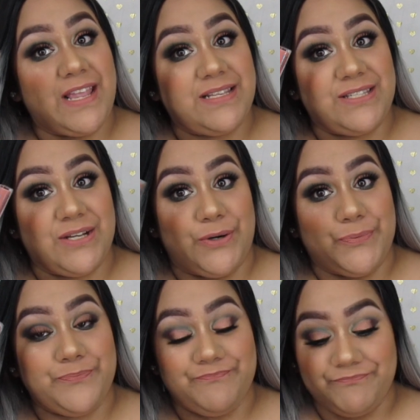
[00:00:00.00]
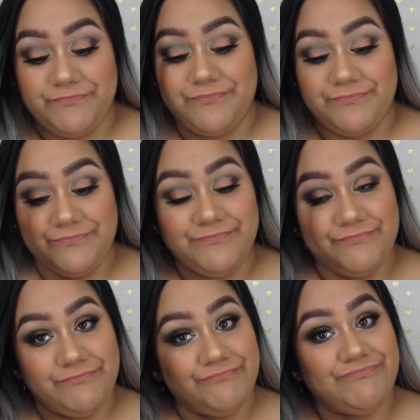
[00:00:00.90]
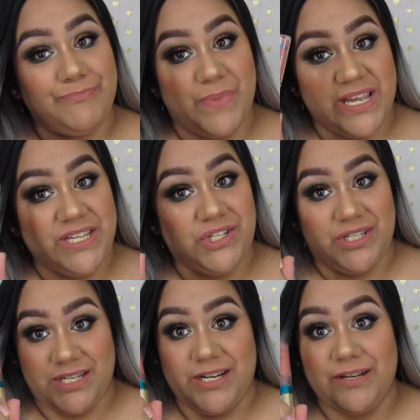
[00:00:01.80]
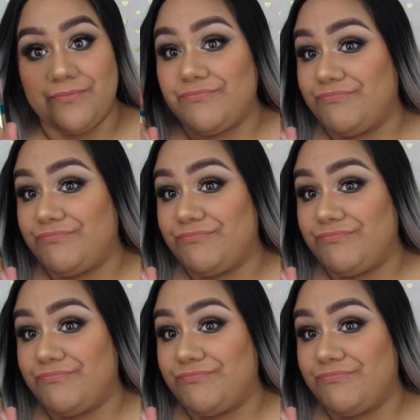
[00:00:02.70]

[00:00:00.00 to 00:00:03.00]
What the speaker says: So, Becky G did it.